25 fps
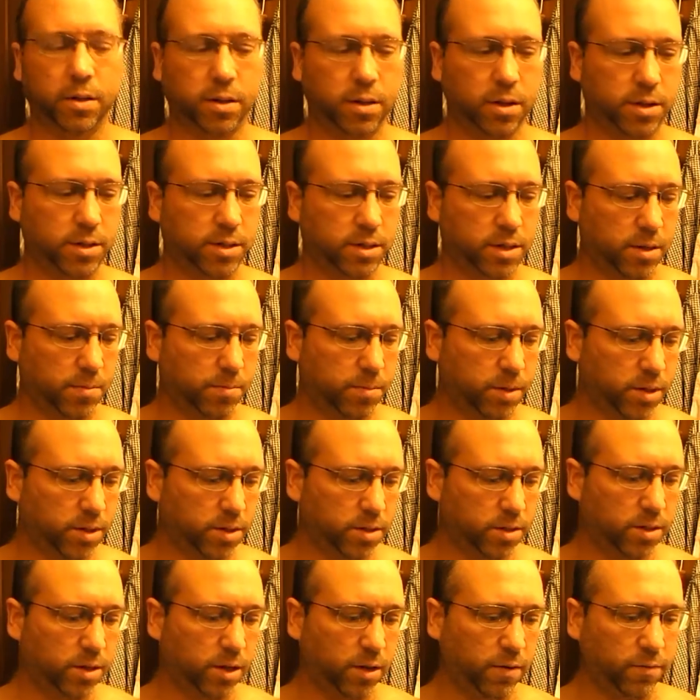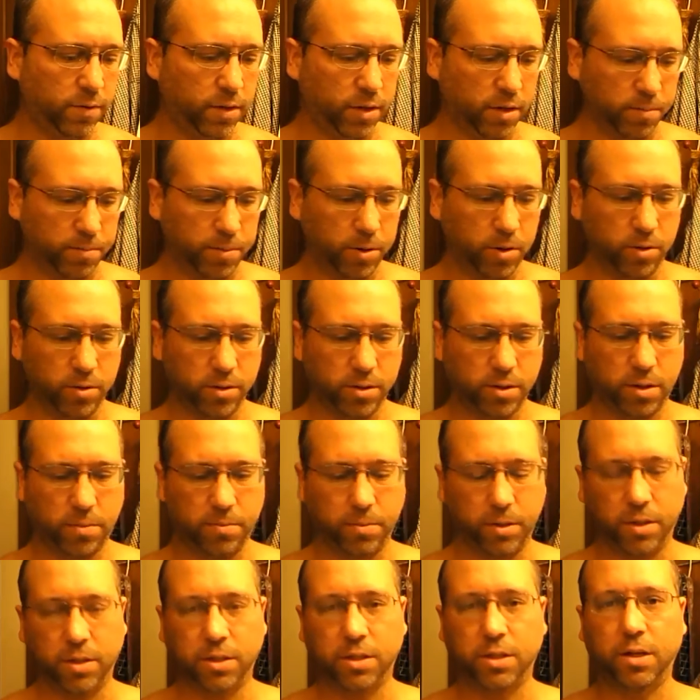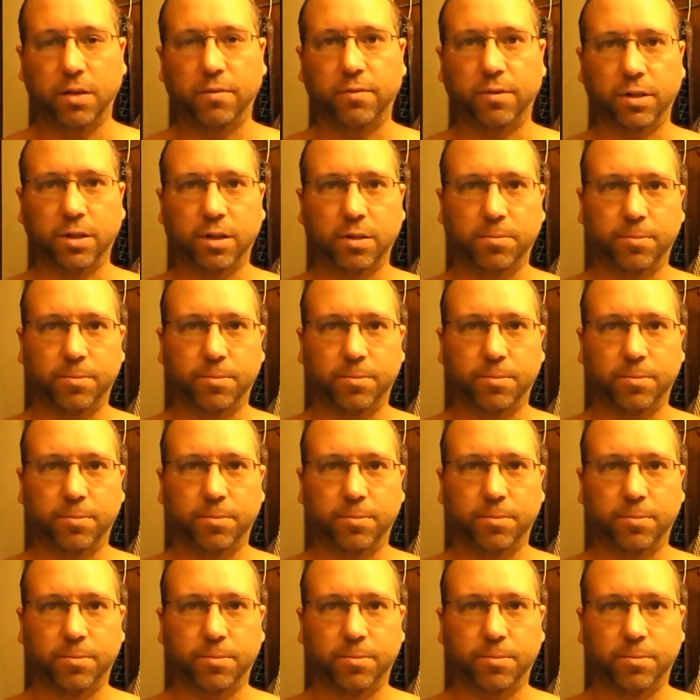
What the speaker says: Looks can be deceiving, appearance can be deceiving.